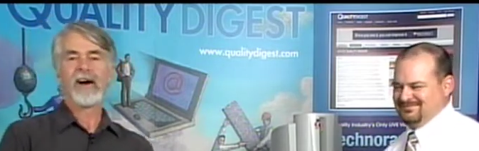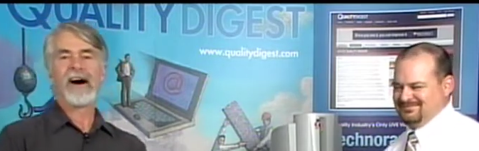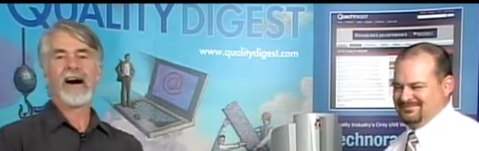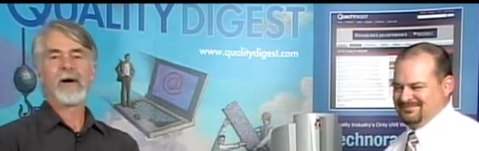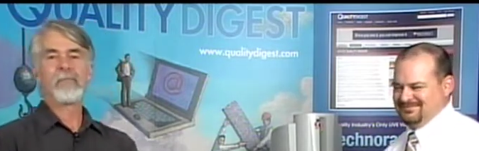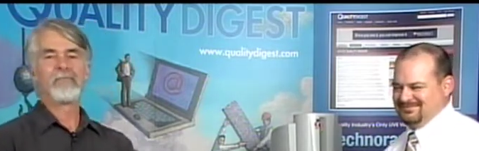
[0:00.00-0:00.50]

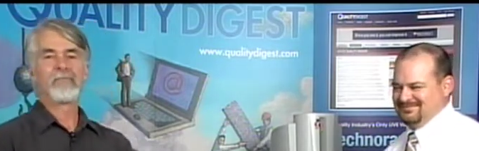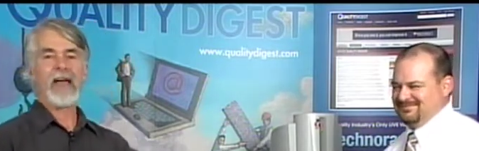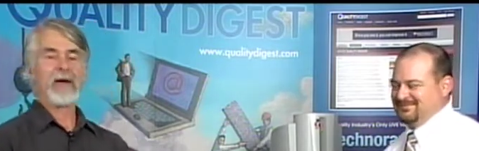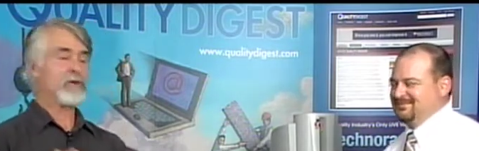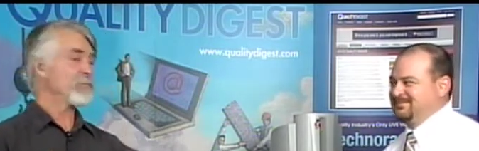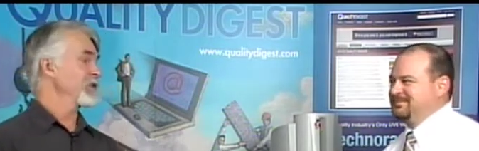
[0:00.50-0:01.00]
Speaker 1: Um,
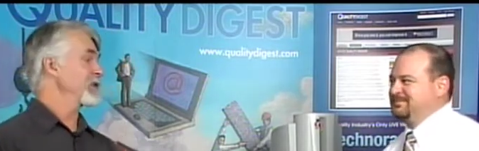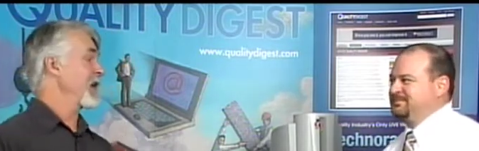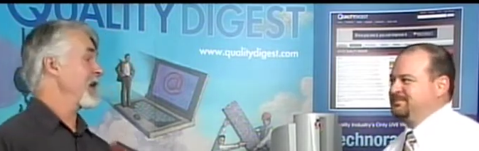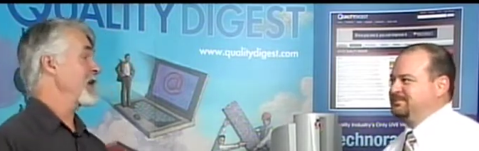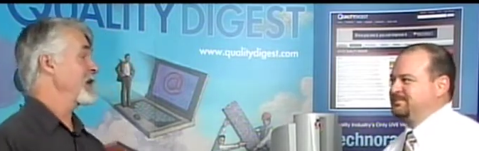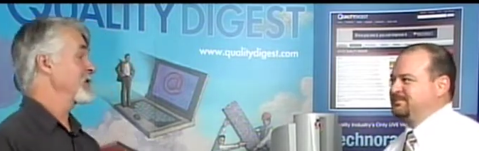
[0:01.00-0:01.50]
and with me
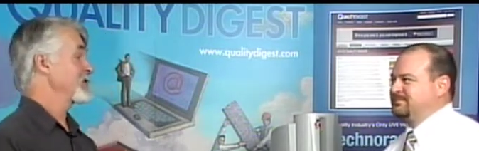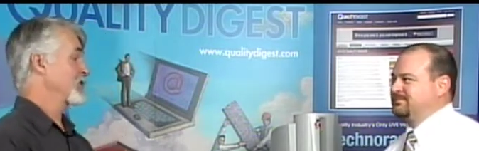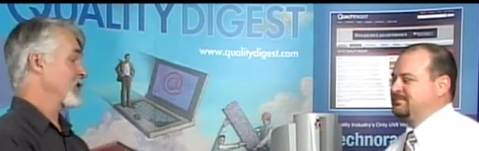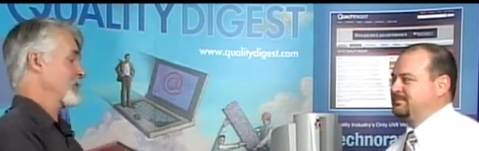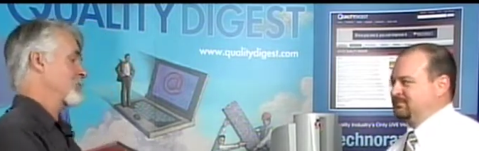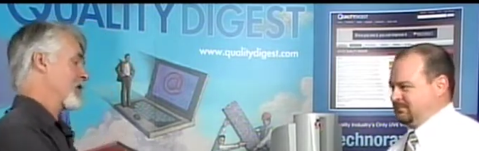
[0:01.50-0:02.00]
today is
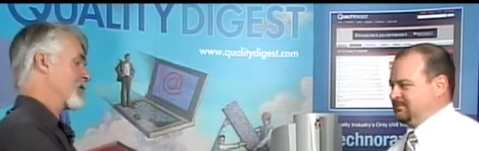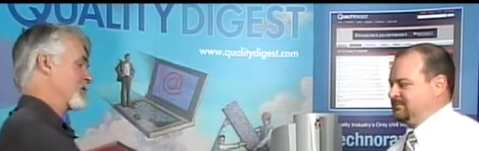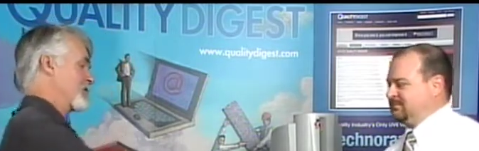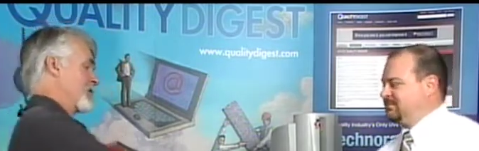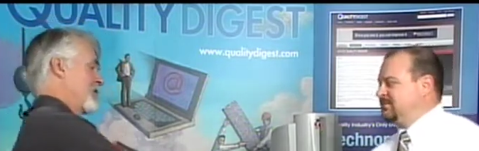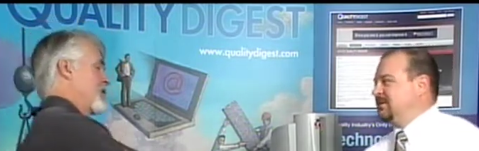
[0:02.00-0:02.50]
Chuck
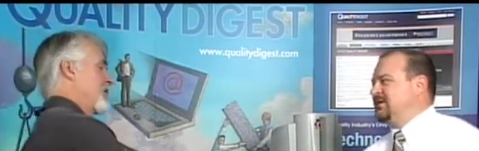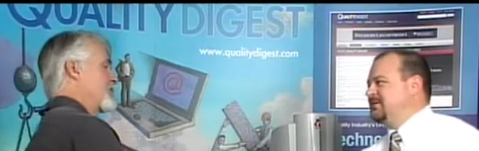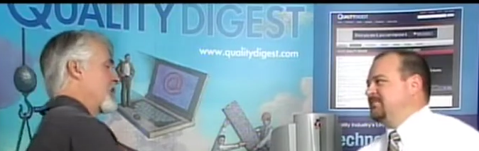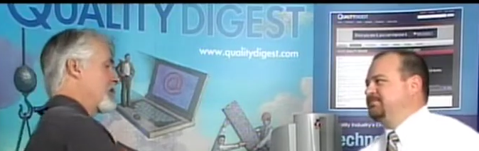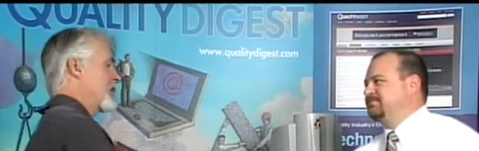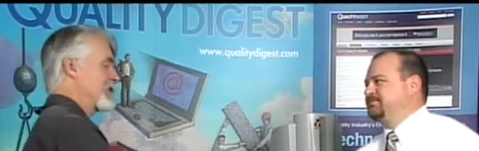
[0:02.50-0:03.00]
Marks.
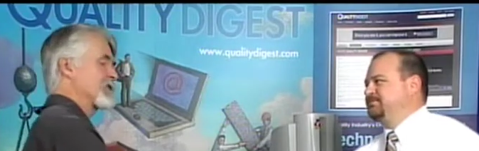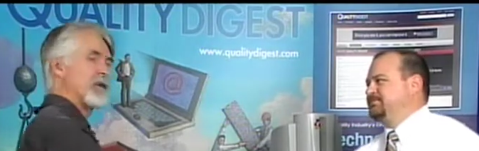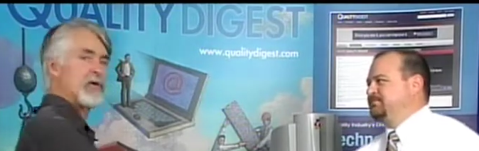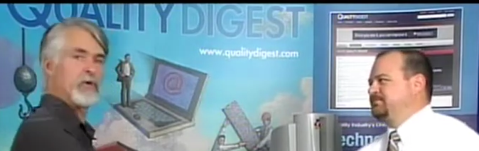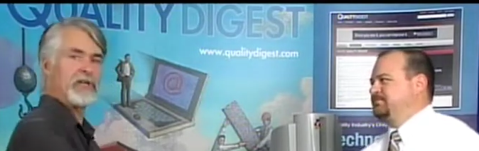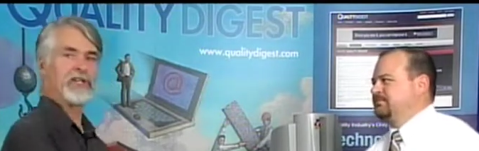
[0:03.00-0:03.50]
Chuck is
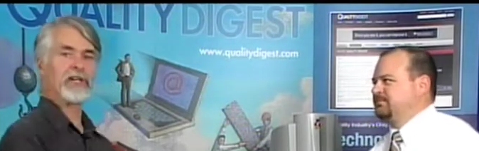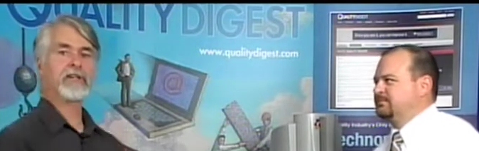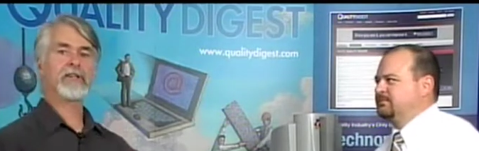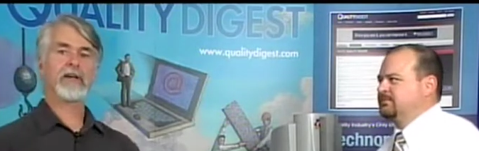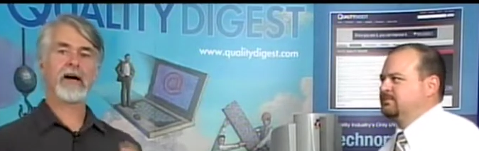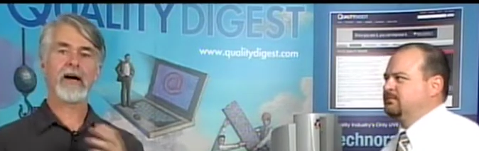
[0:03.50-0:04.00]
the
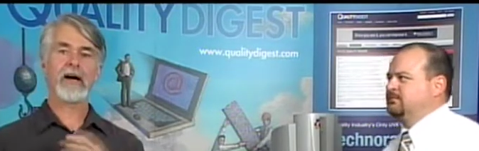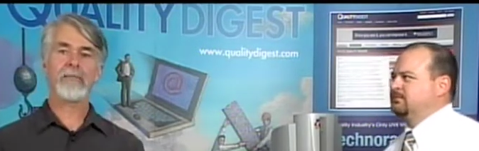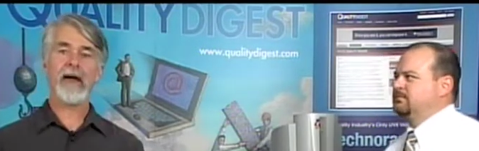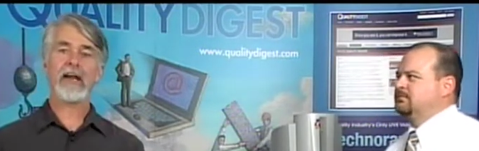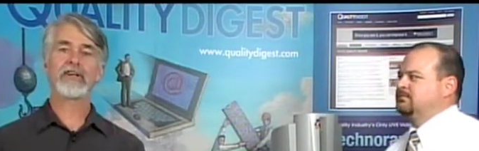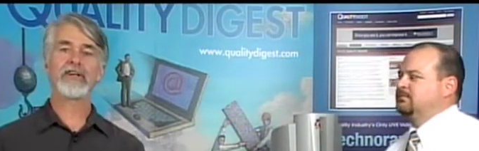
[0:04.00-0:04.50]
regional uh,
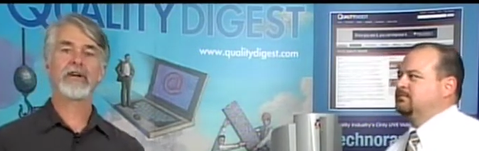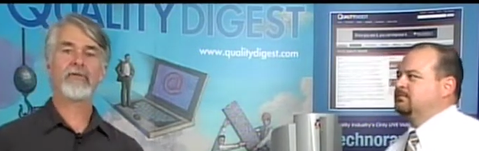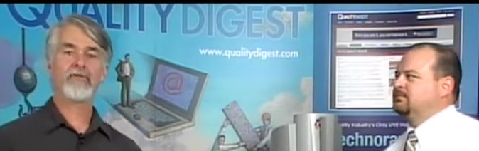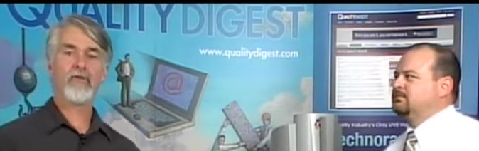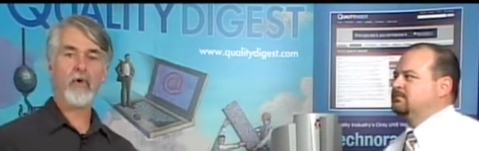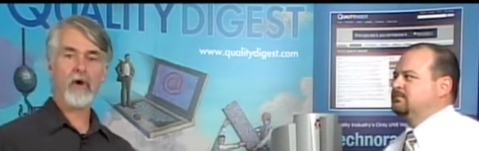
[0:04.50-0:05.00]
manager
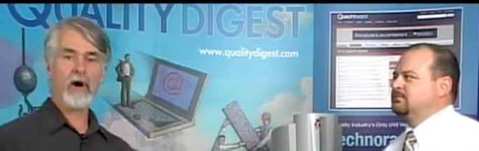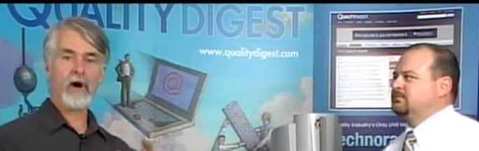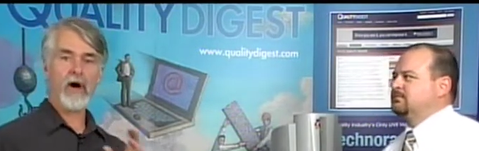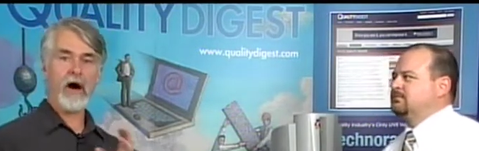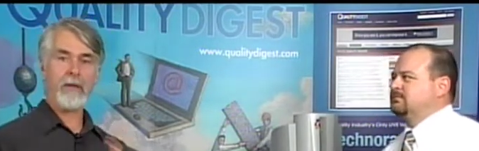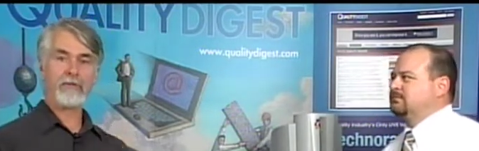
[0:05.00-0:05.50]

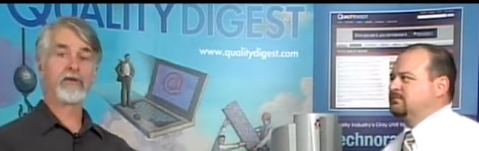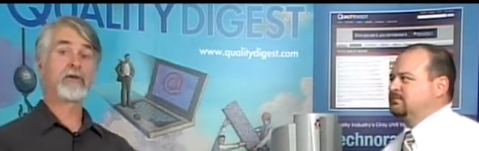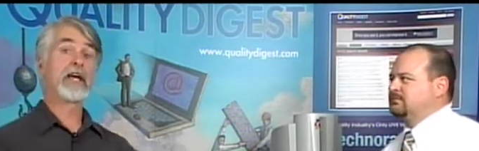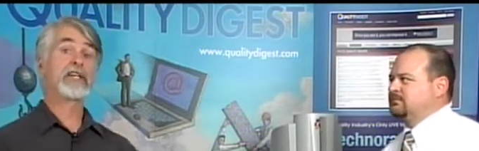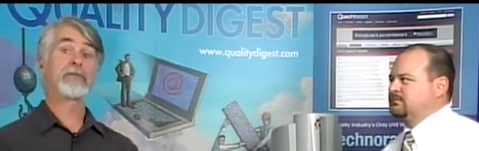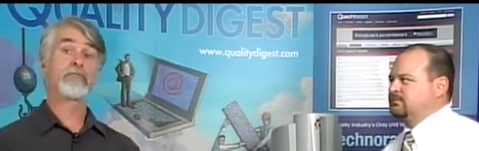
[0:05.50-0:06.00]
for Optical
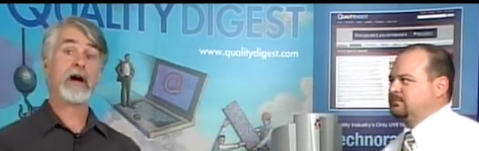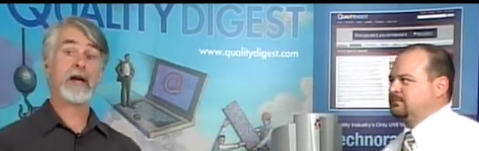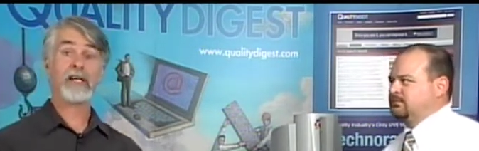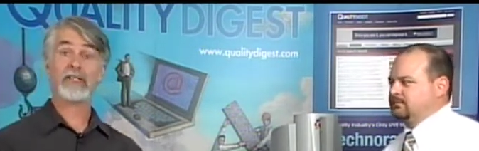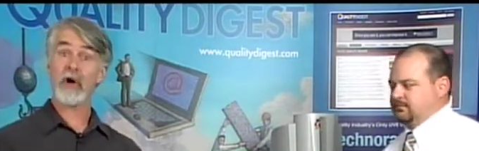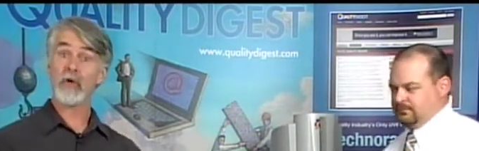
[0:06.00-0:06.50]
Gaging
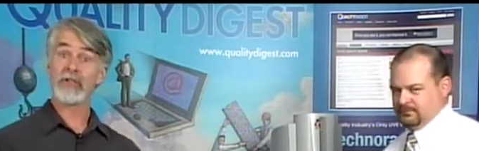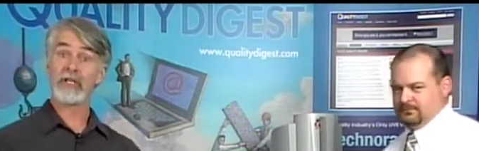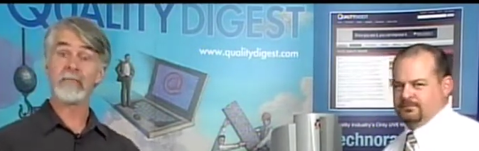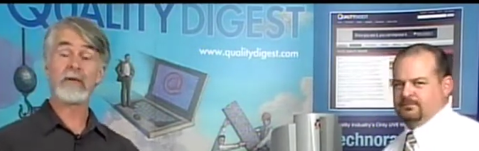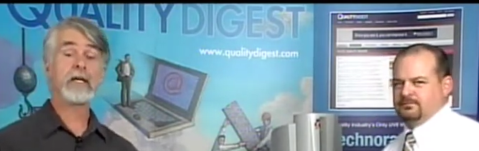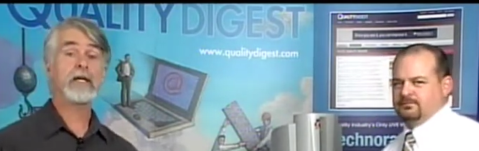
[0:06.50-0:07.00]
Products,
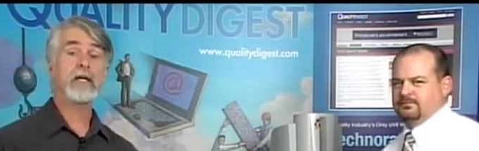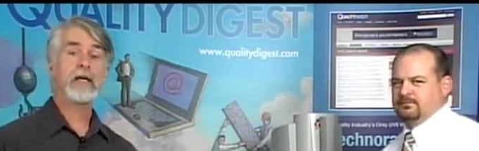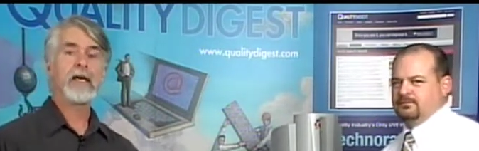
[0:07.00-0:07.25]
OGP,